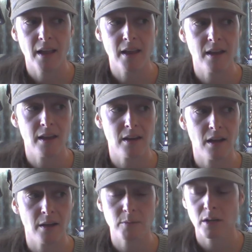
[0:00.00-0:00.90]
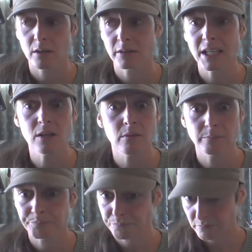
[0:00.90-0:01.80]
And right. I'm going to leave. I'm
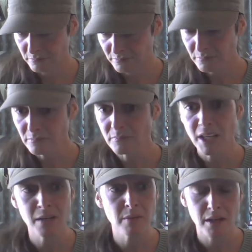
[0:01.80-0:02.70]
and,